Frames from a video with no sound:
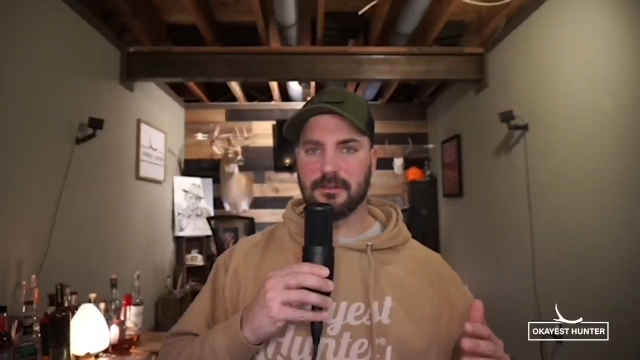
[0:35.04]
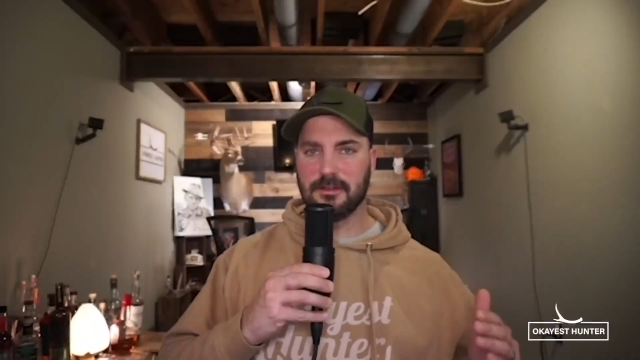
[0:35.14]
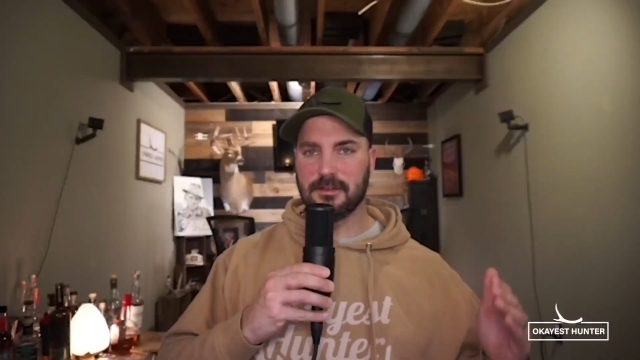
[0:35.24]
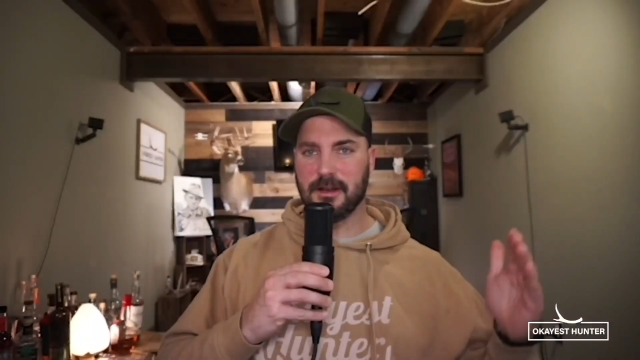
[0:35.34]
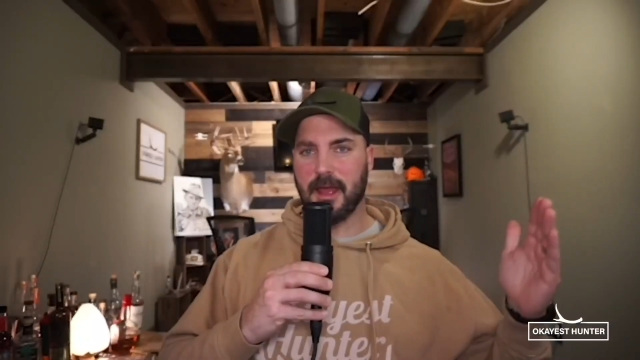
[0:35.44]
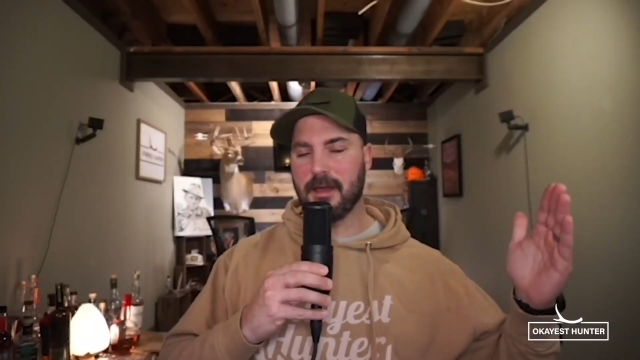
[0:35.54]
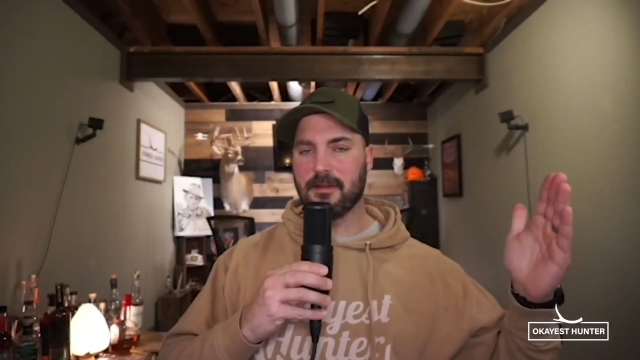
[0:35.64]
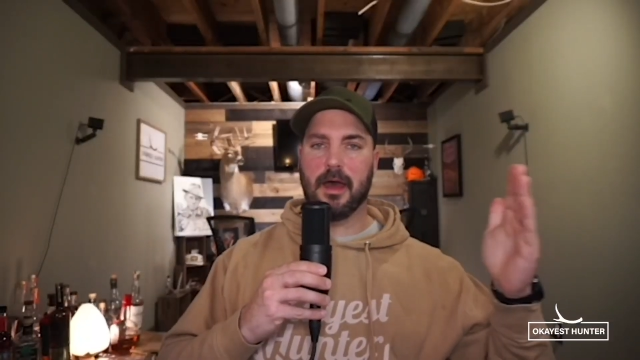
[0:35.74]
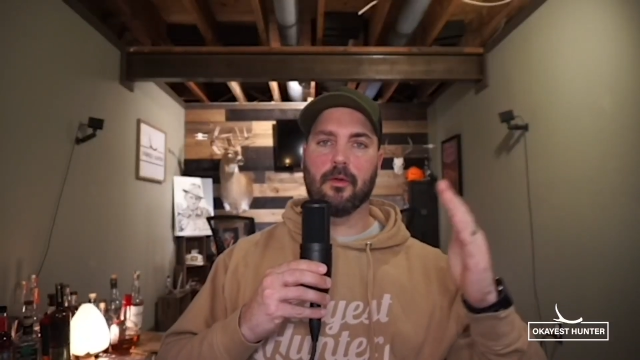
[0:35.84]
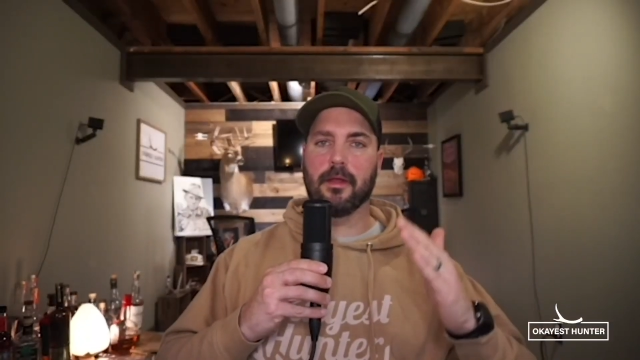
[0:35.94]
to not have
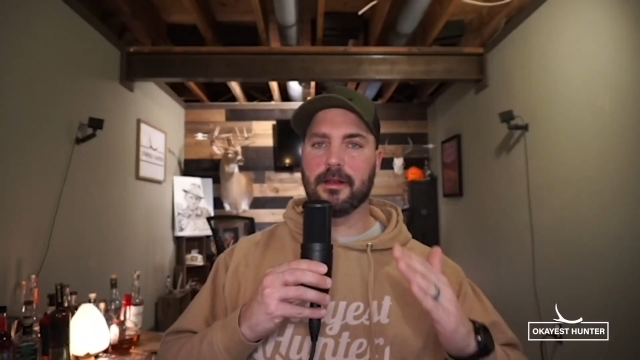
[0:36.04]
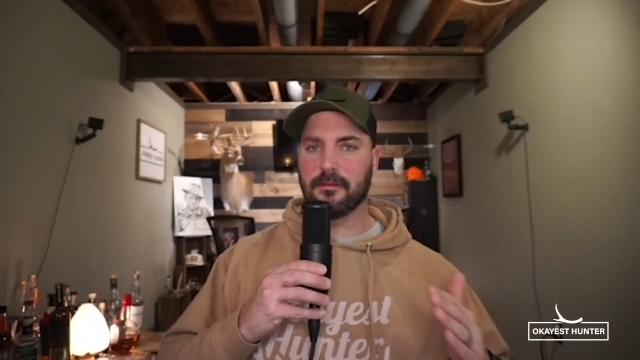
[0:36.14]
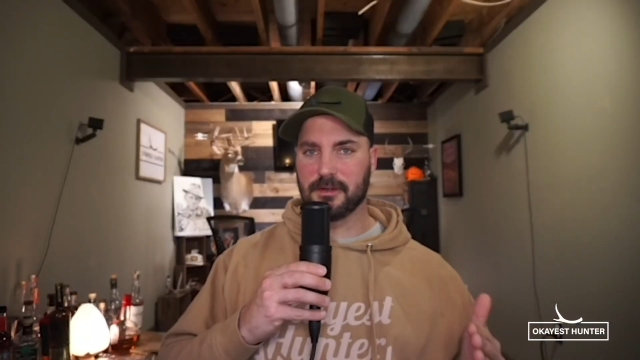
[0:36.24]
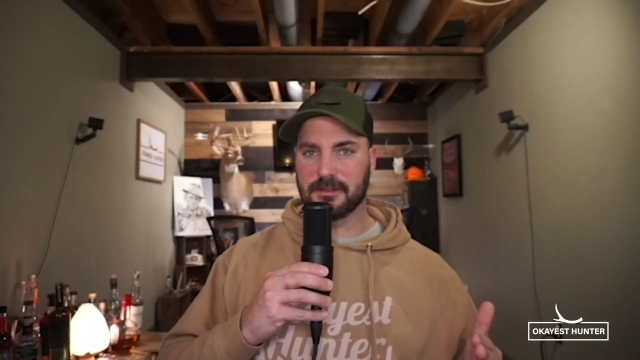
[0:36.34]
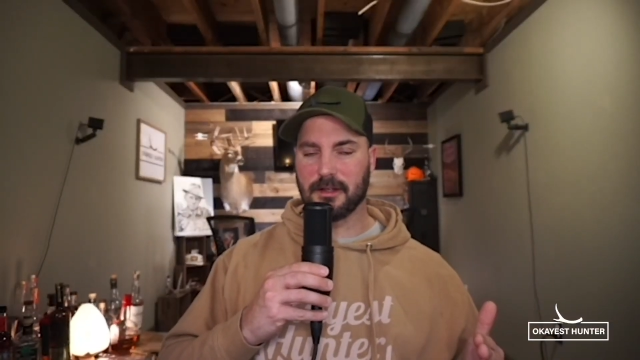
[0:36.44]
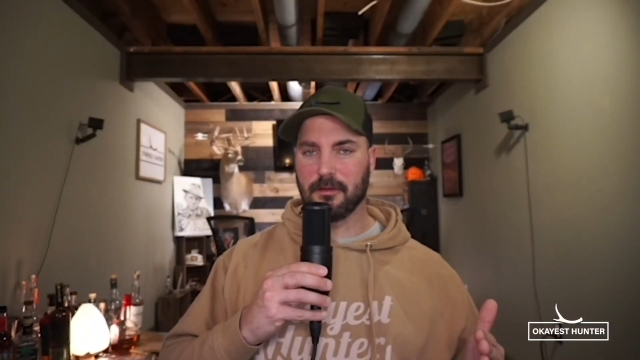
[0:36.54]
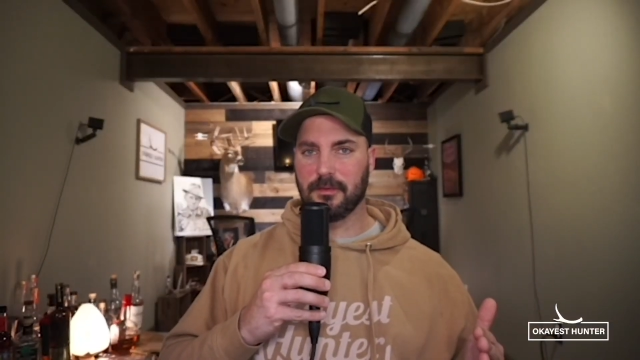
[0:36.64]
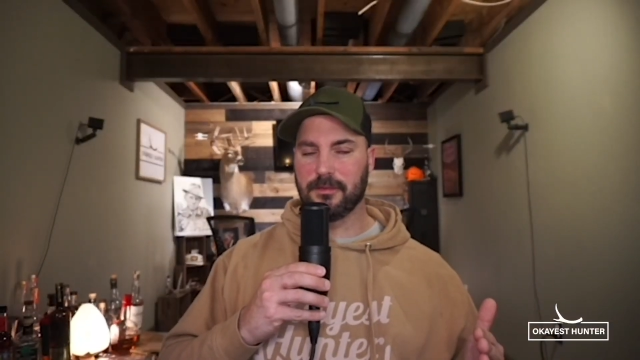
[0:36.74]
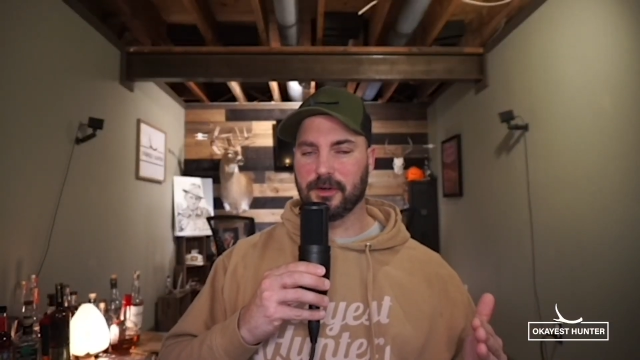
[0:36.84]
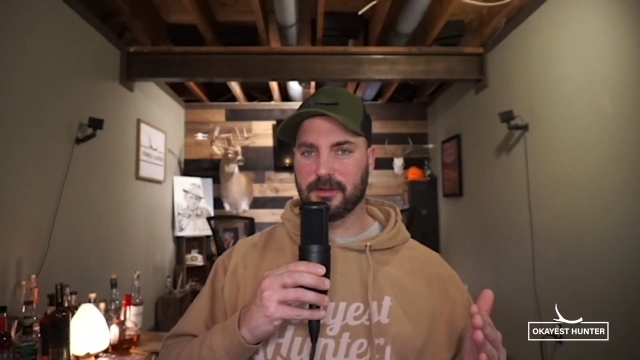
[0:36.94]
an outline of yourself
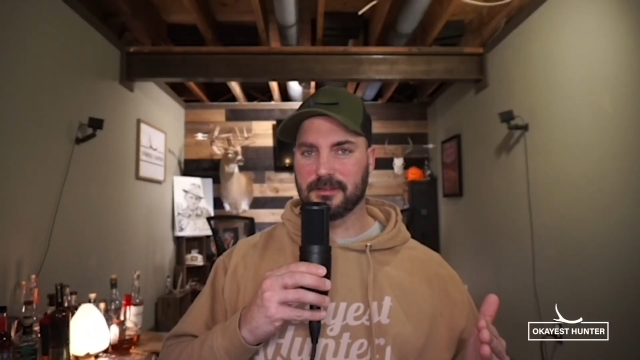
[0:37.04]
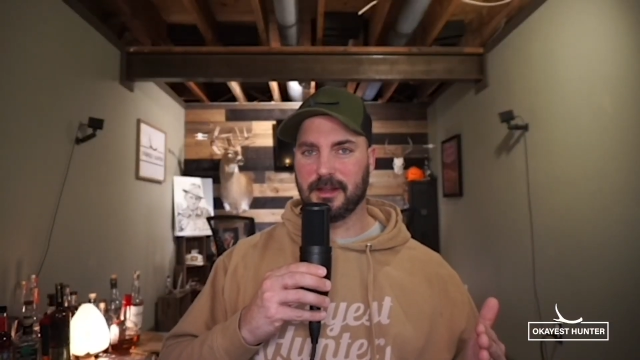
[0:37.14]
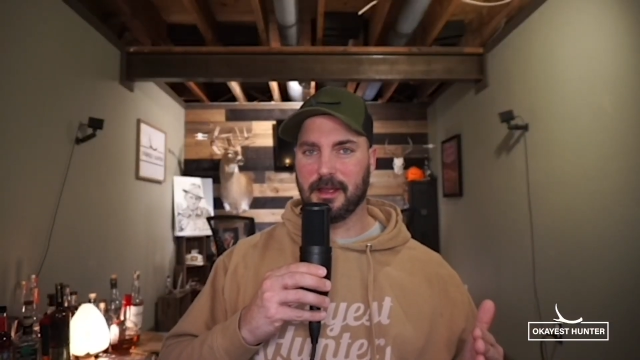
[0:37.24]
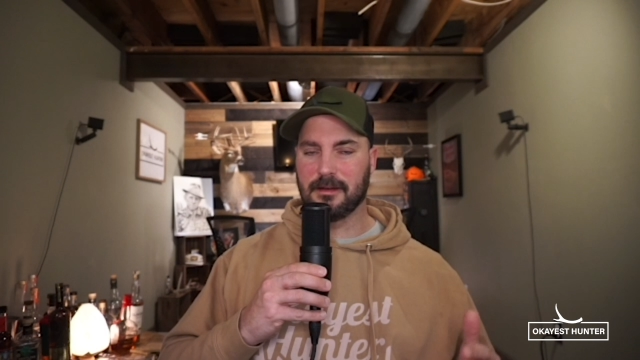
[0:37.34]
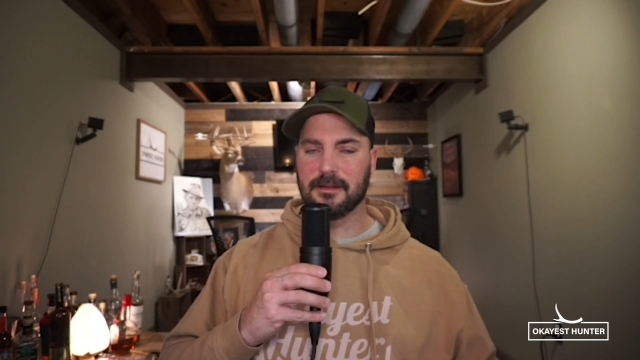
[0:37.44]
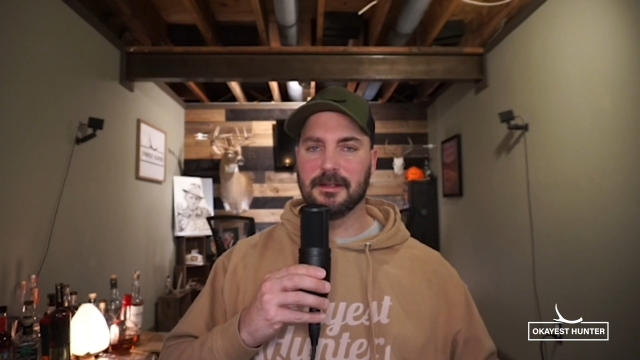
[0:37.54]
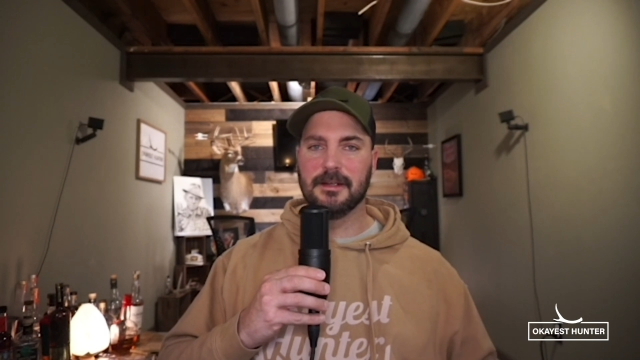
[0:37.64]
if you're in a stand,